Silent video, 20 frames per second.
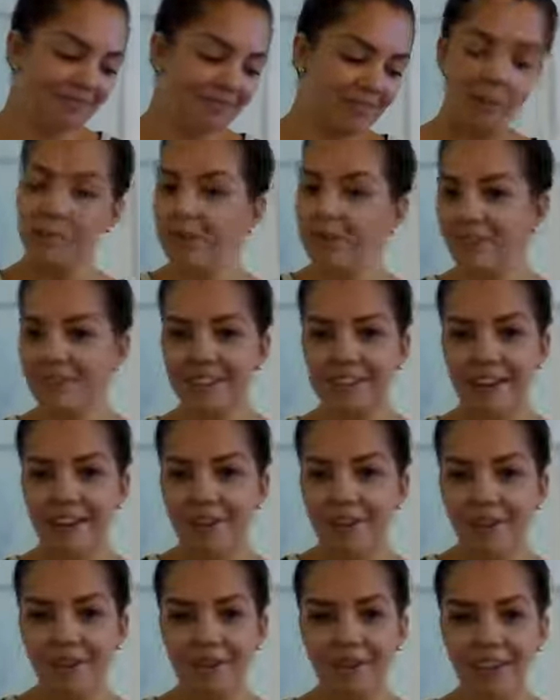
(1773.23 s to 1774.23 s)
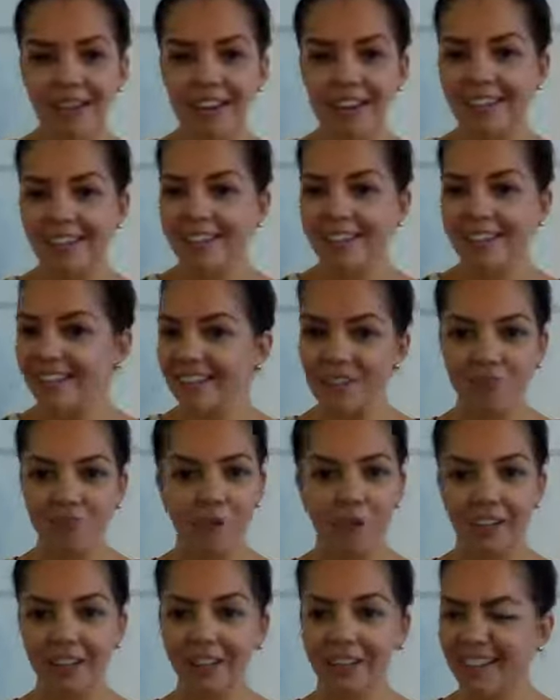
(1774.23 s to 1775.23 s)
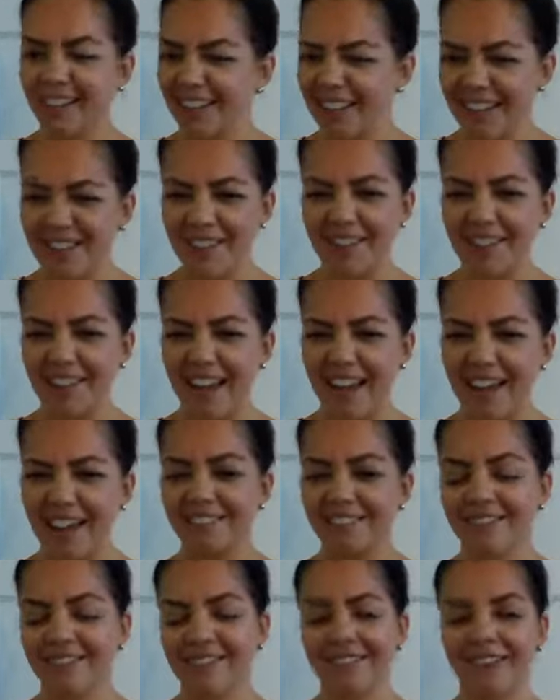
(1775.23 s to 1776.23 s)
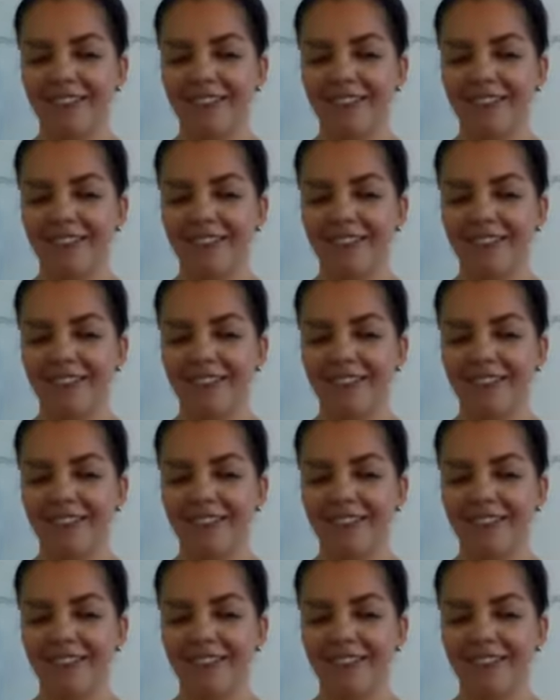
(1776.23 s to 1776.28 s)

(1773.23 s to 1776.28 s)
Maybe there's not a whole lot of good this morning, and that's okay.